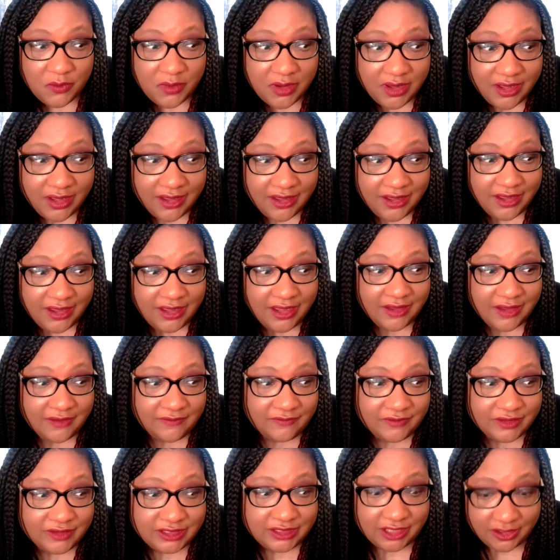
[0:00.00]
if
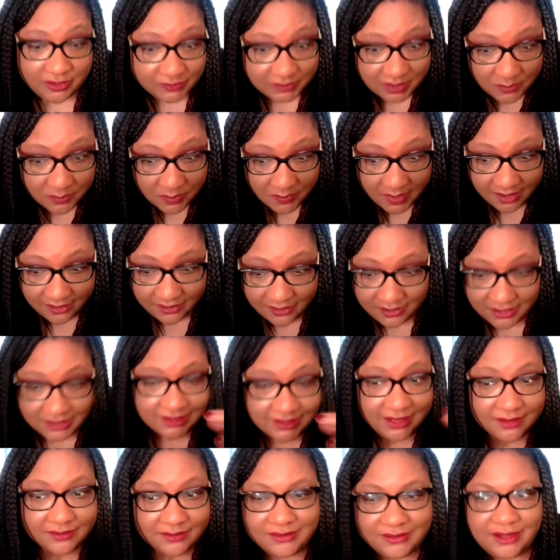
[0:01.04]
Jocko's coming back? Is he,
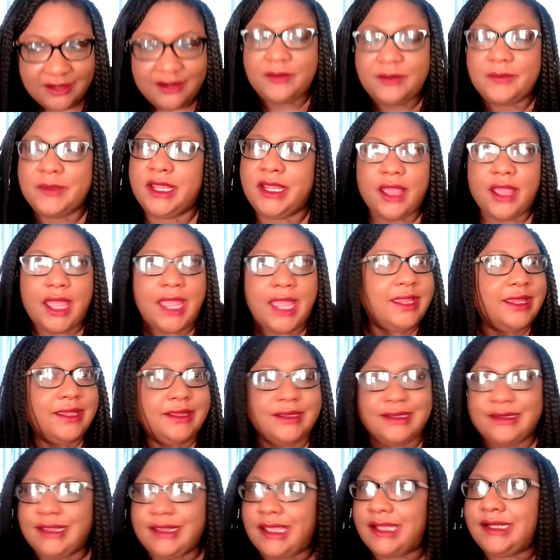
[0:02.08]
you know, I'm like,
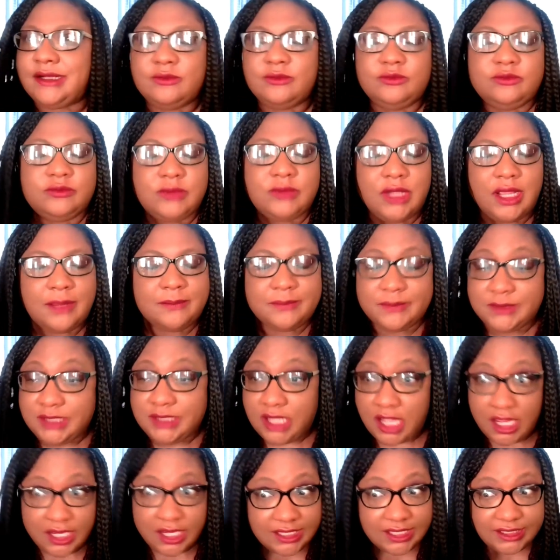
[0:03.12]
I don't, I'm talking
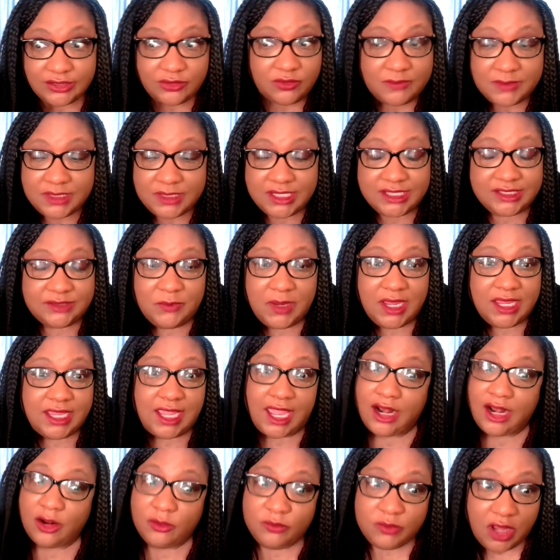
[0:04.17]
to him this week, I don't
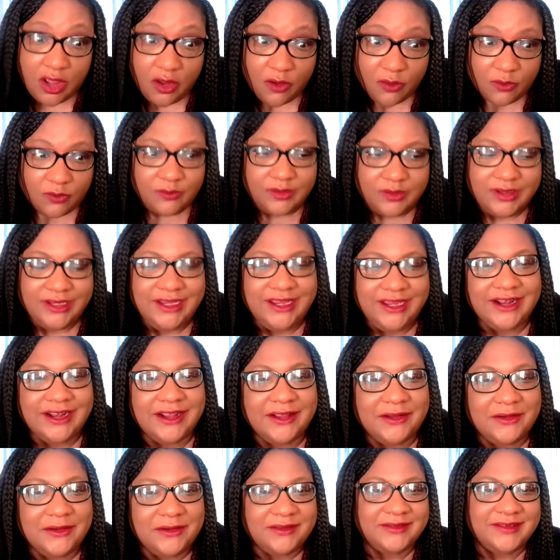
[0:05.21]
know, you know.
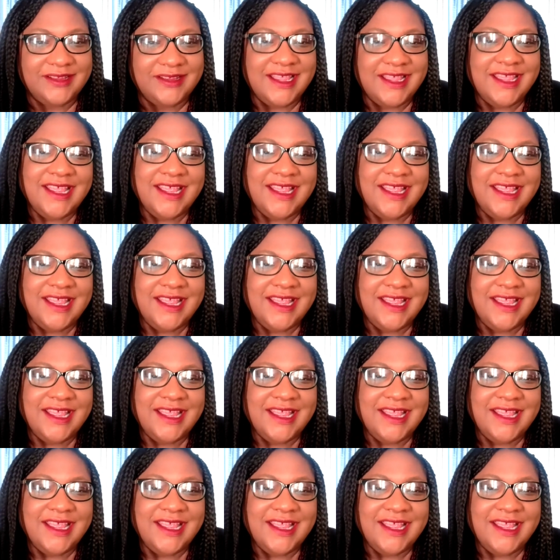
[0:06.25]
So